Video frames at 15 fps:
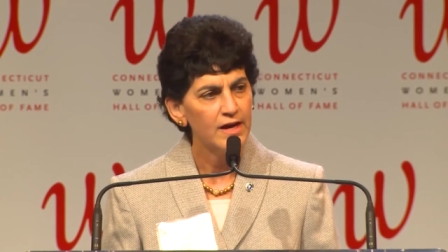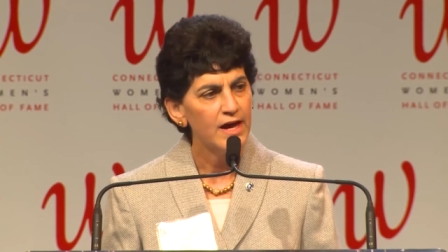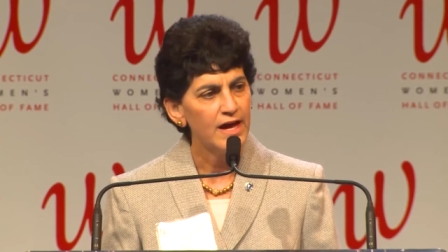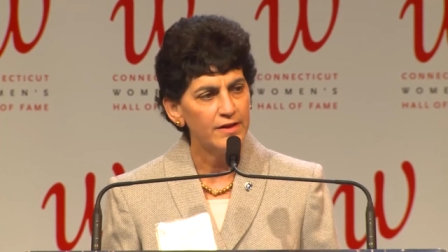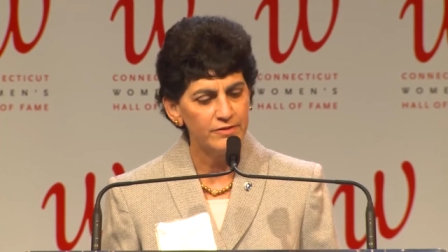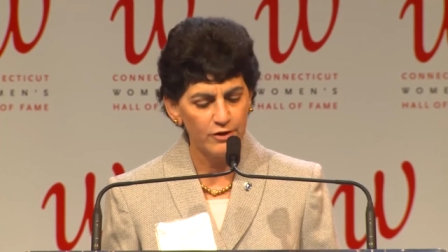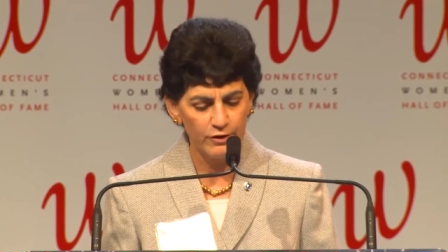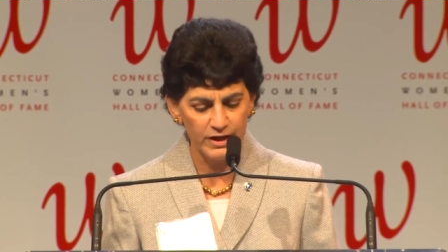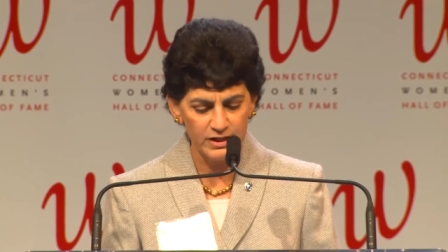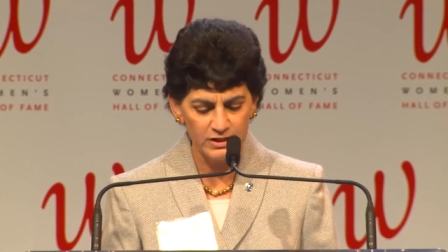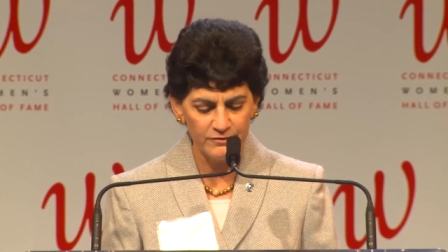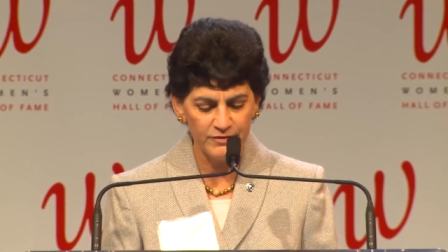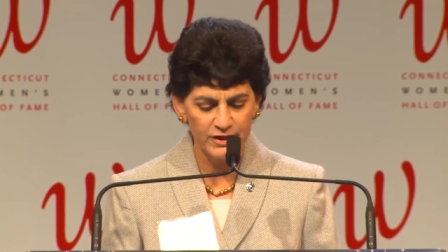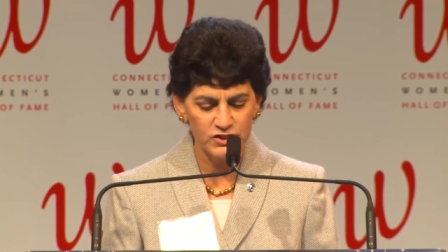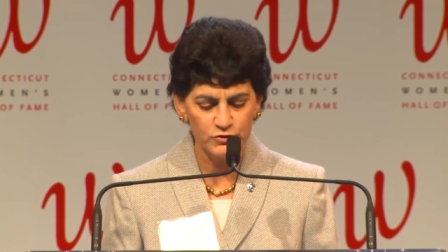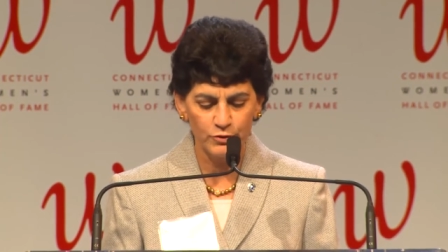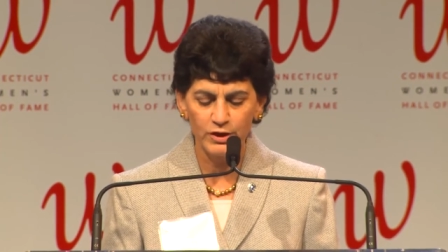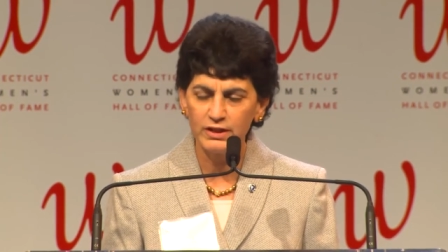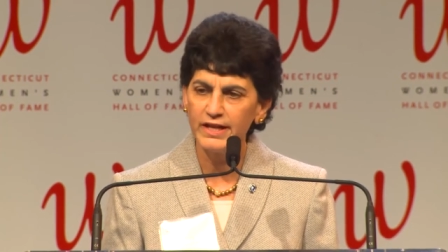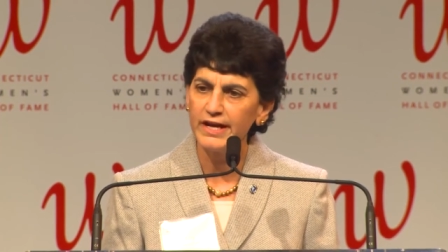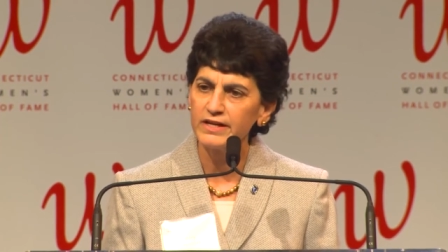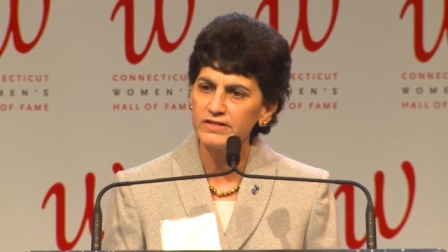and their individual
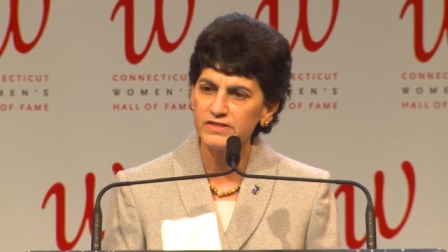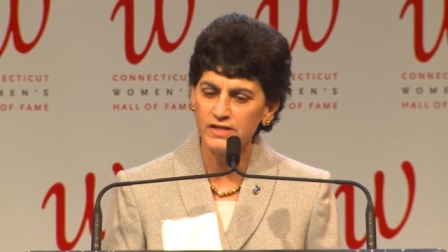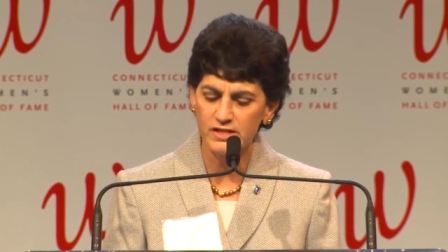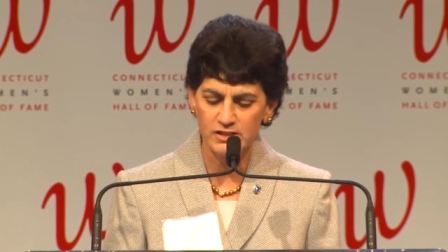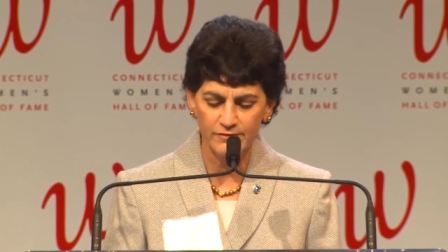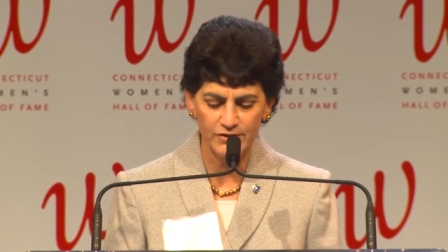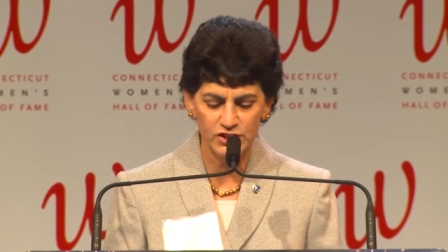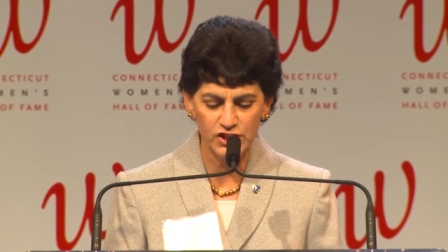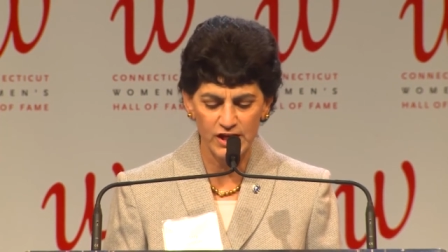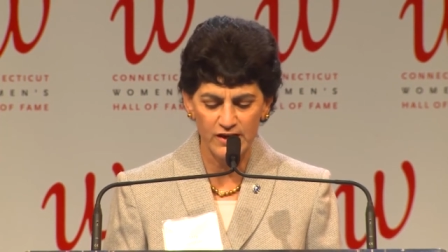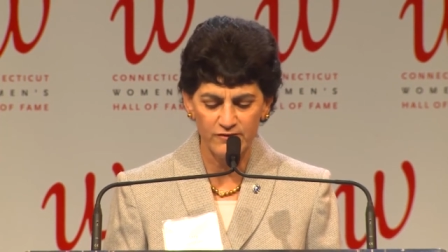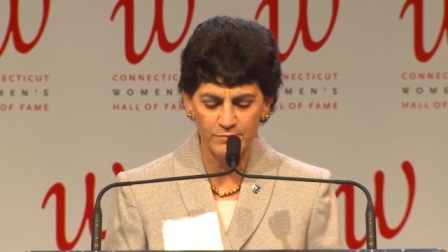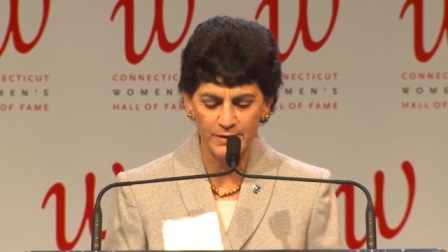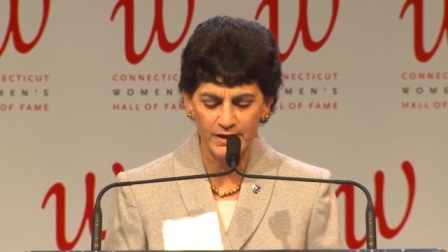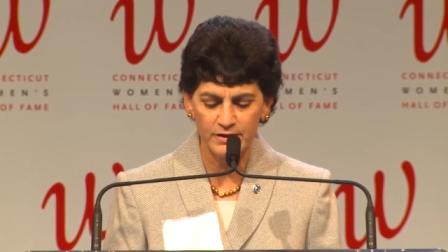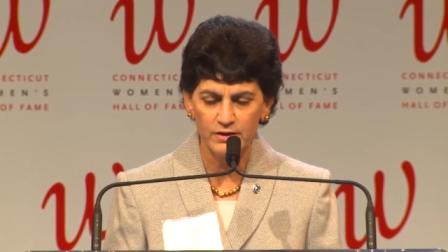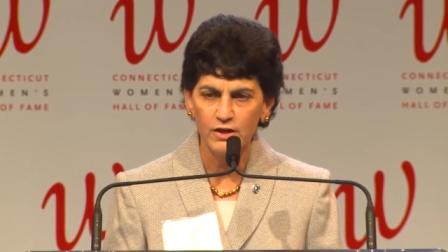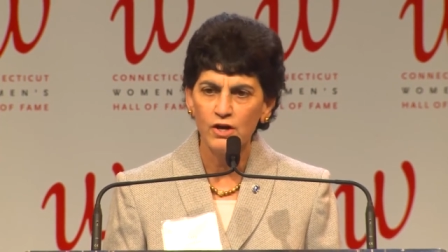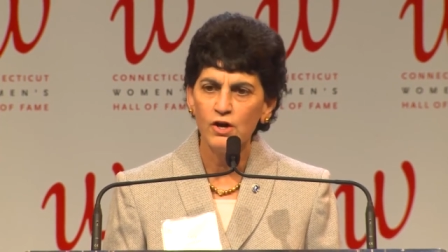legacies of achievement